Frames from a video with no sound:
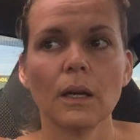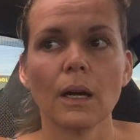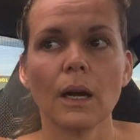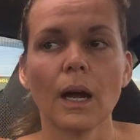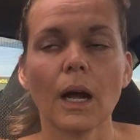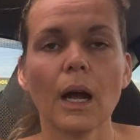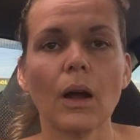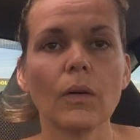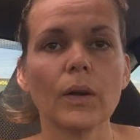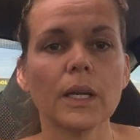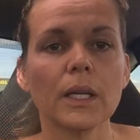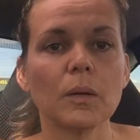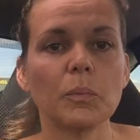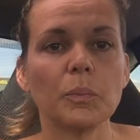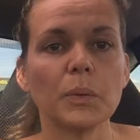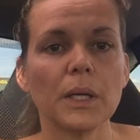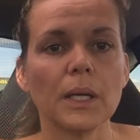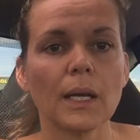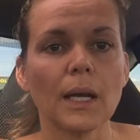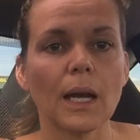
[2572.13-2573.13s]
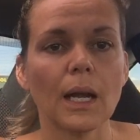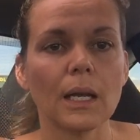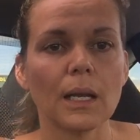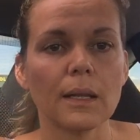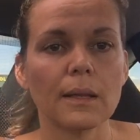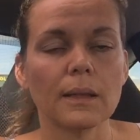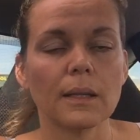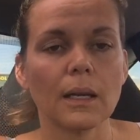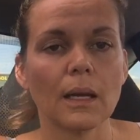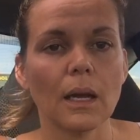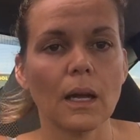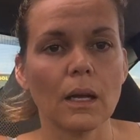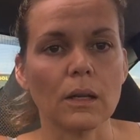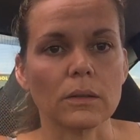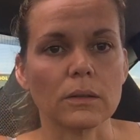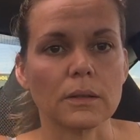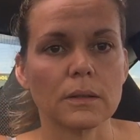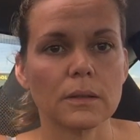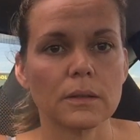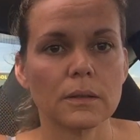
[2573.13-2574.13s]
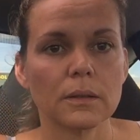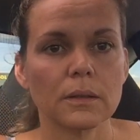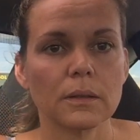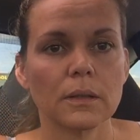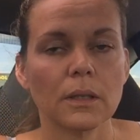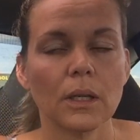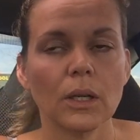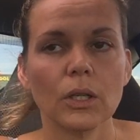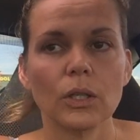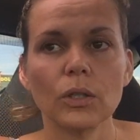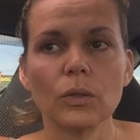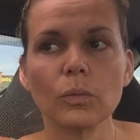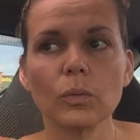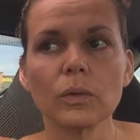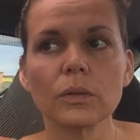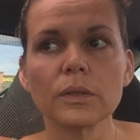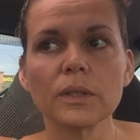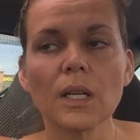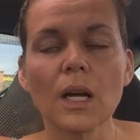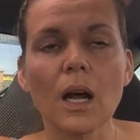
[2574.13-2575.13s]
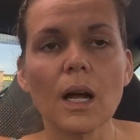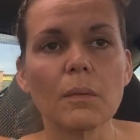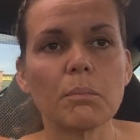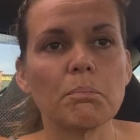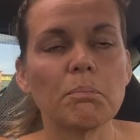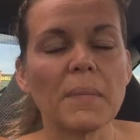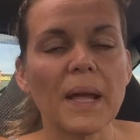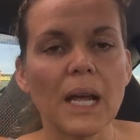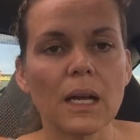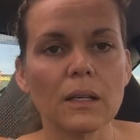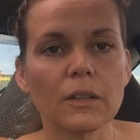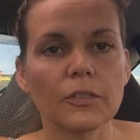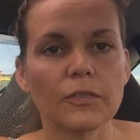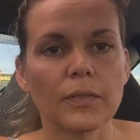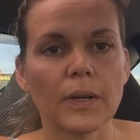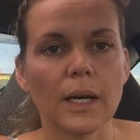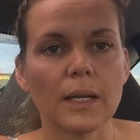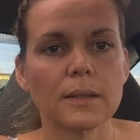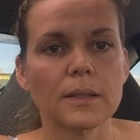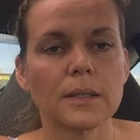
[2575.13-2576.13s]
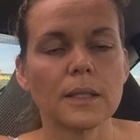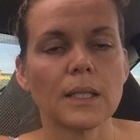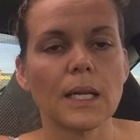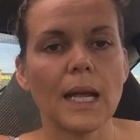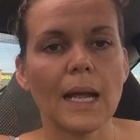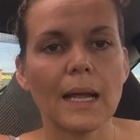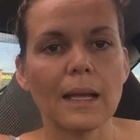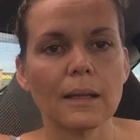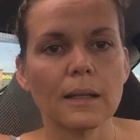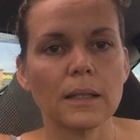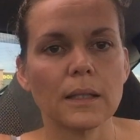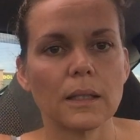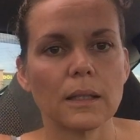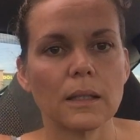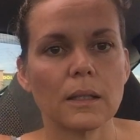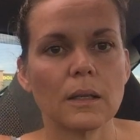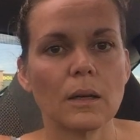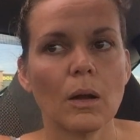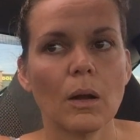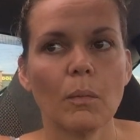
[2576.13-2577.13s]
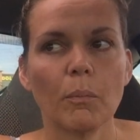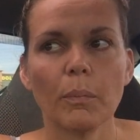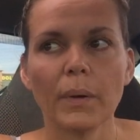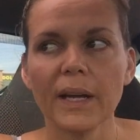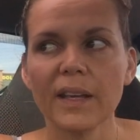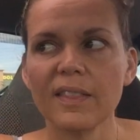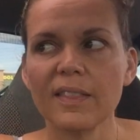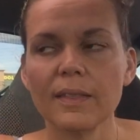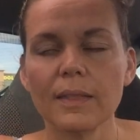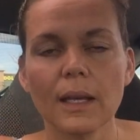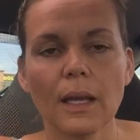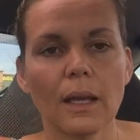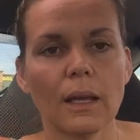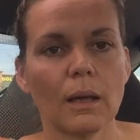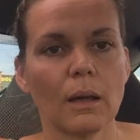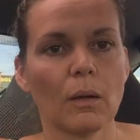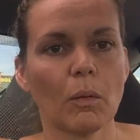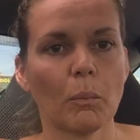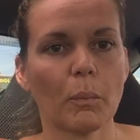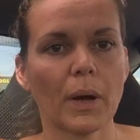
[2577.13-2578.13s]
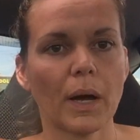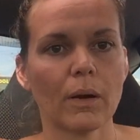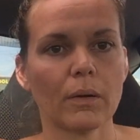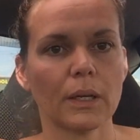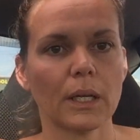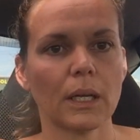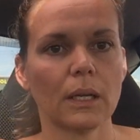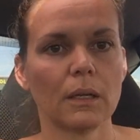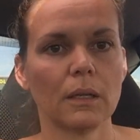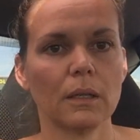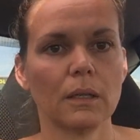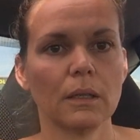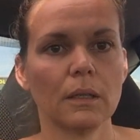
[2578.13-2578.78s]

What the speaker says: How can it be anything else? You will not manifest an alien by thinking about it.